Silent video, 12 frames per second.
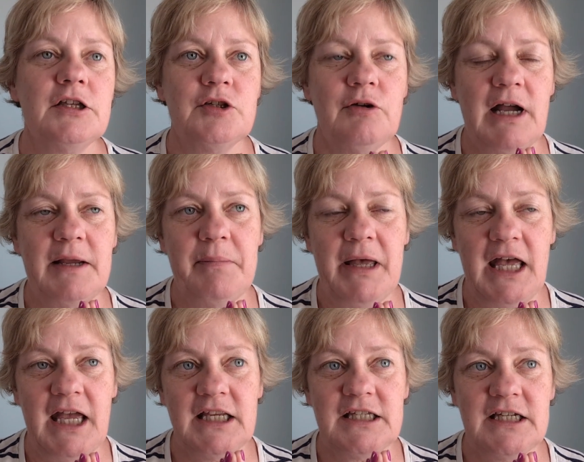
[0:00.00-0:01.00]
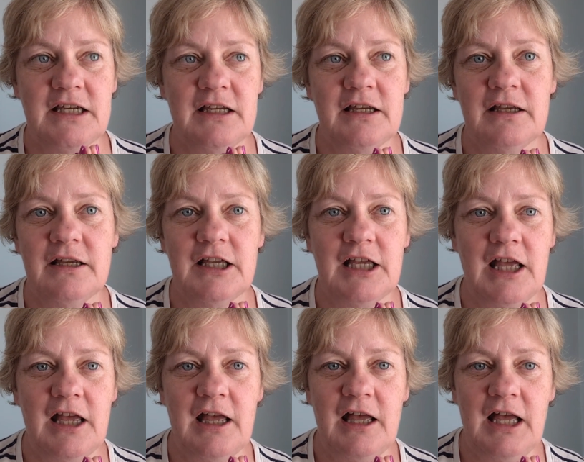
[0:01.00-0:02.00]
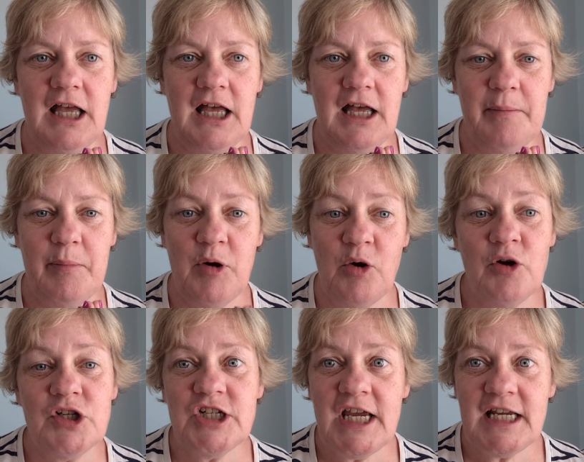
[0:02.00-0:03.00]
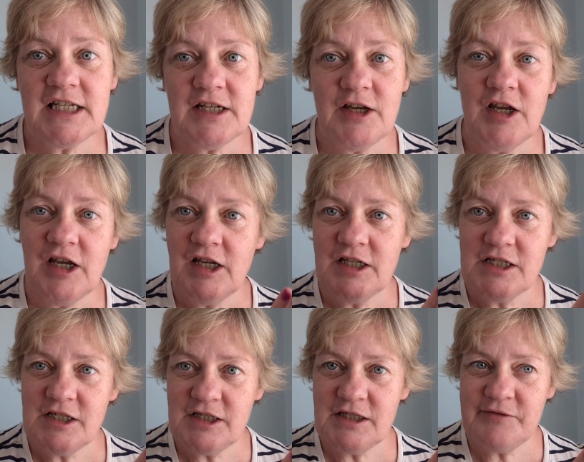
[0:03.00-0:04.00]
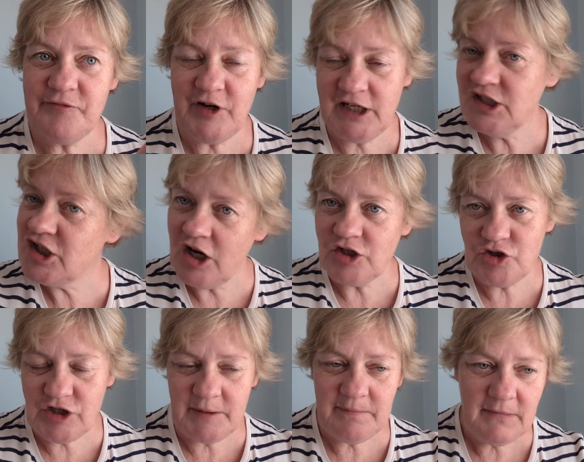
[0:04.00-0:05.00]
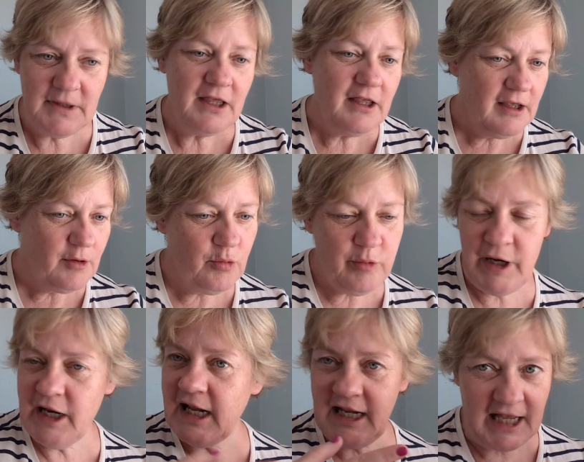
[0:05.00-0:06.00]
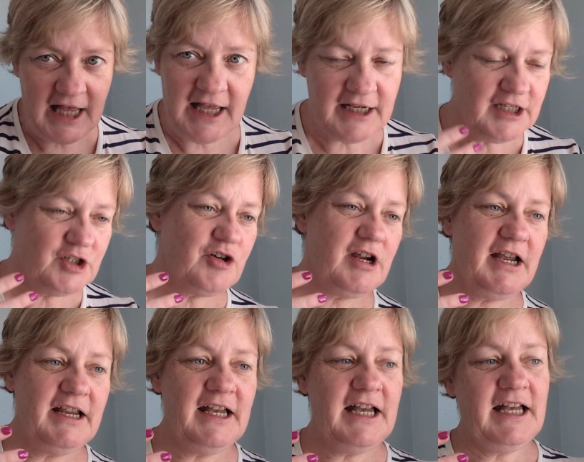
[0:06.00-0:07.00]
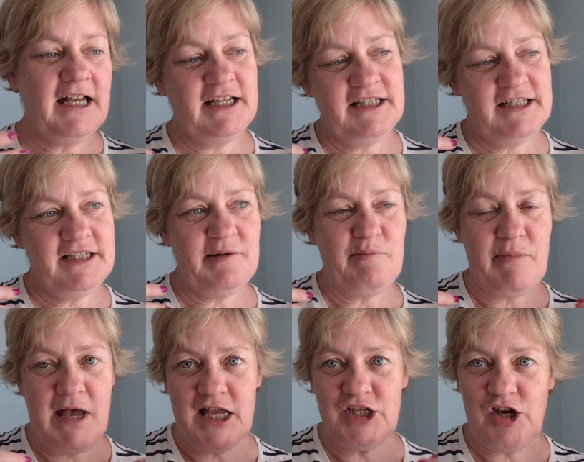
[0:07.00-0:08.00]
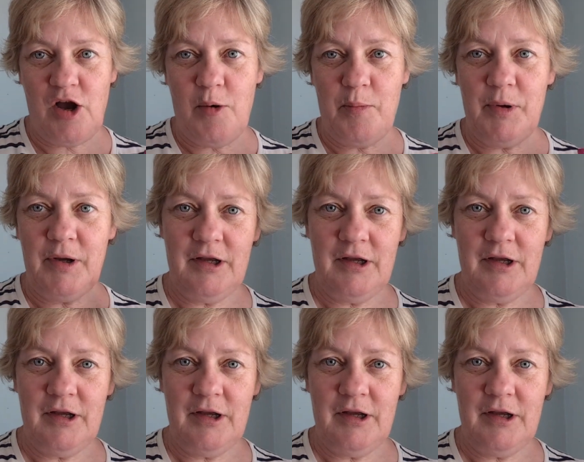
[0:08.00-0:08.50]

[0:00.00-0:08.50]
So I picked a project for each country. Where I can, I try and match up,